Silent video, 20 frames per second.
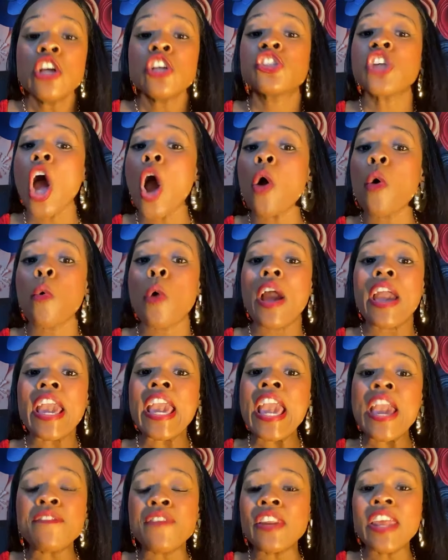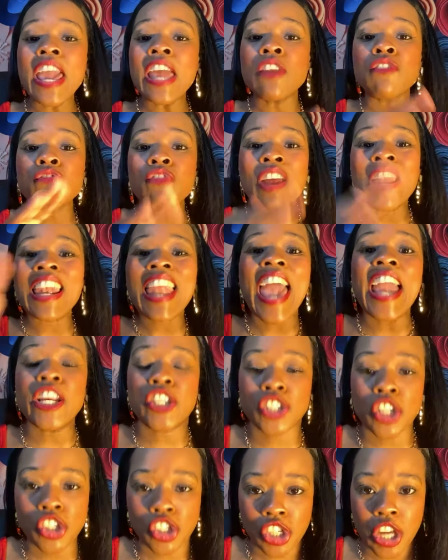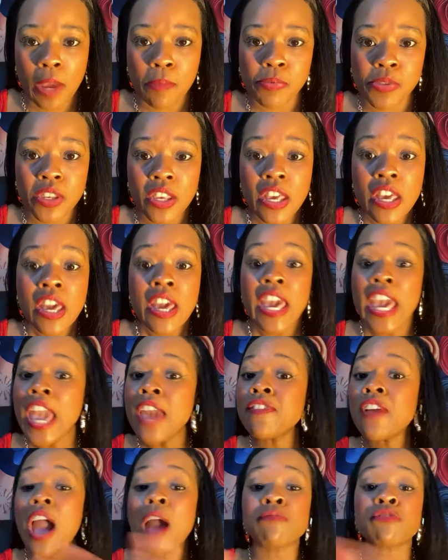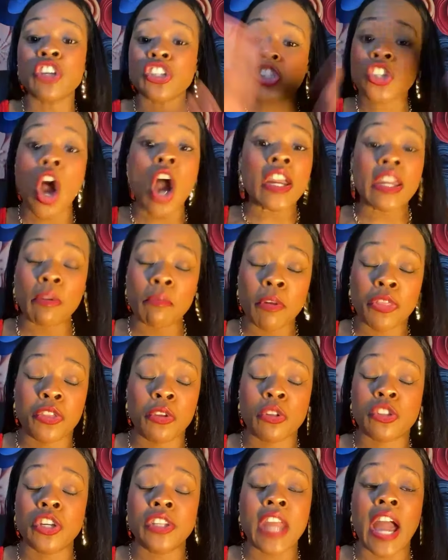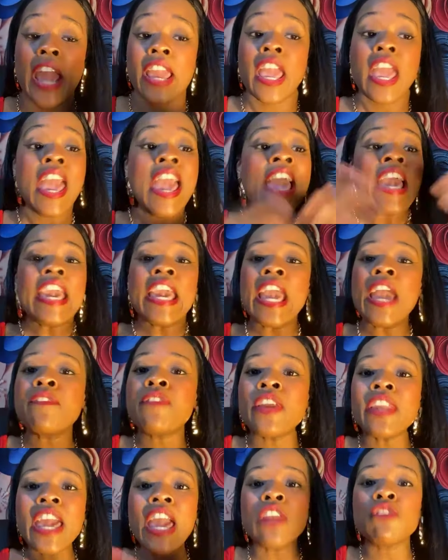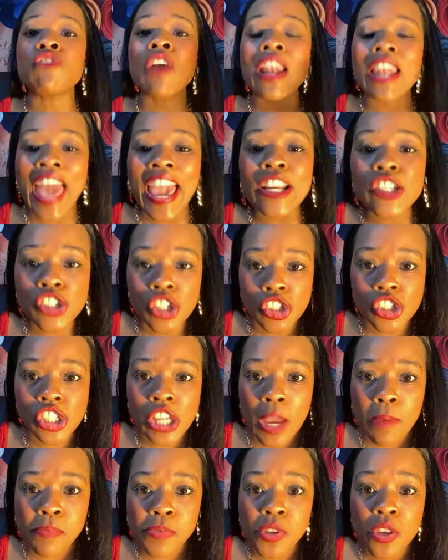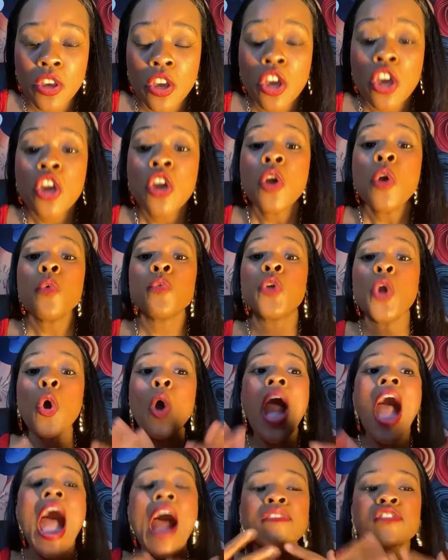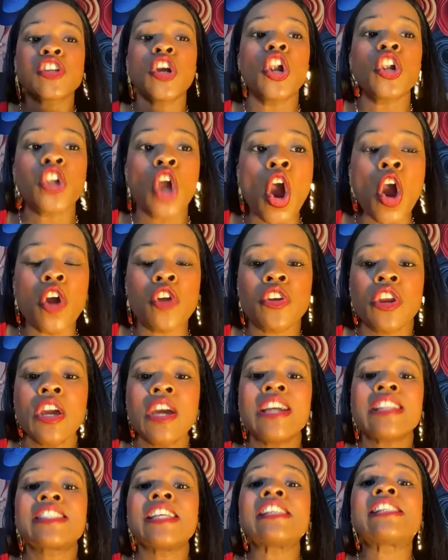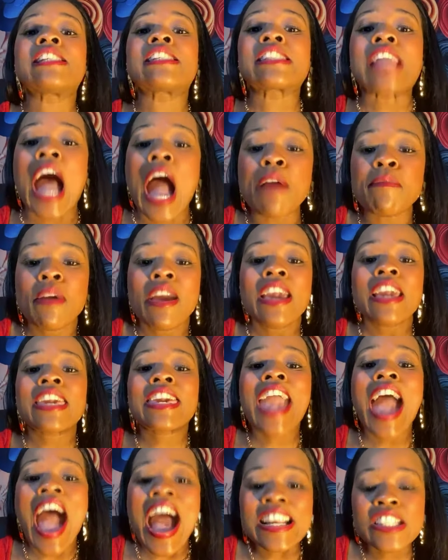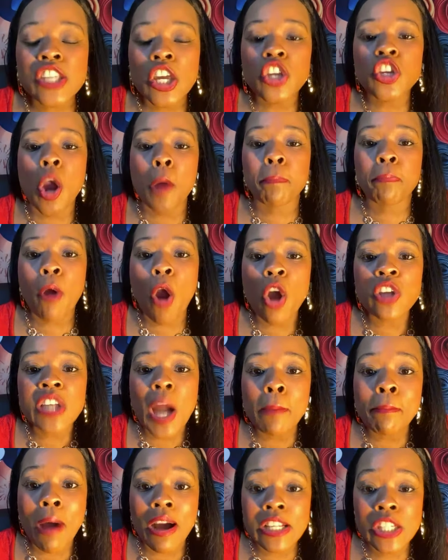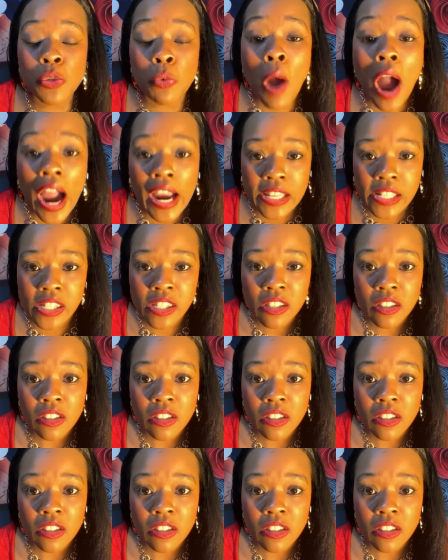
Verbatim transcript: So, even in relationships, even I'm just talking with you tonight, even in relationships, you have to learn to stop casting your pearls among swine